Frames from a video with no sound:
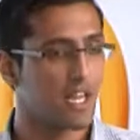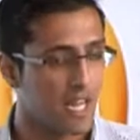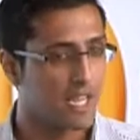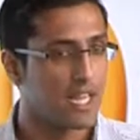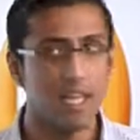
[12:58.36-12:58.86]

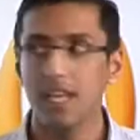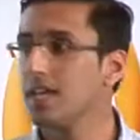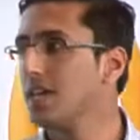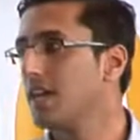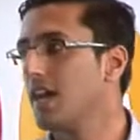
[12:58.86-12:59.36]
clearly,
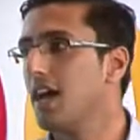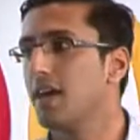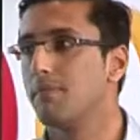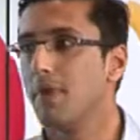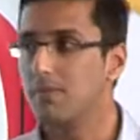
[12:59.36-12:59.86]

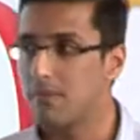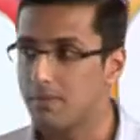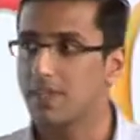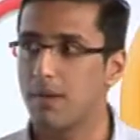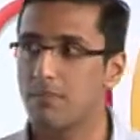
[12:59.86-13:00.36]
um, and
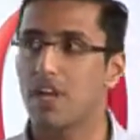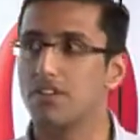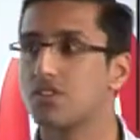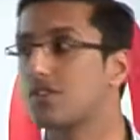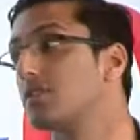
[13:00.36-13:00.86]
maybe that brand
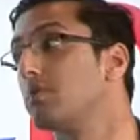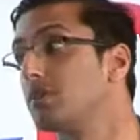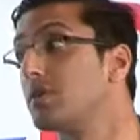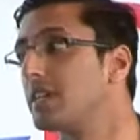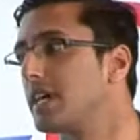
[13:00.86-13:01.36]
should stop
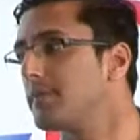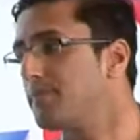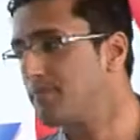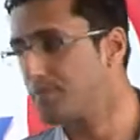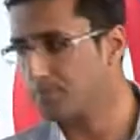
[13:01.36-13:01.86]
doing that.
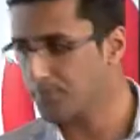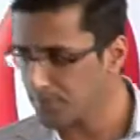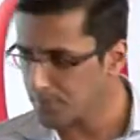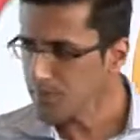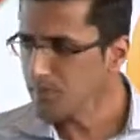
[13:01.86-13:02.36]

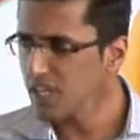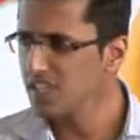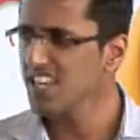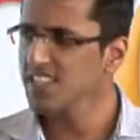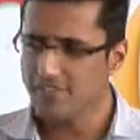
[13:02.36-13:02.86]
So that's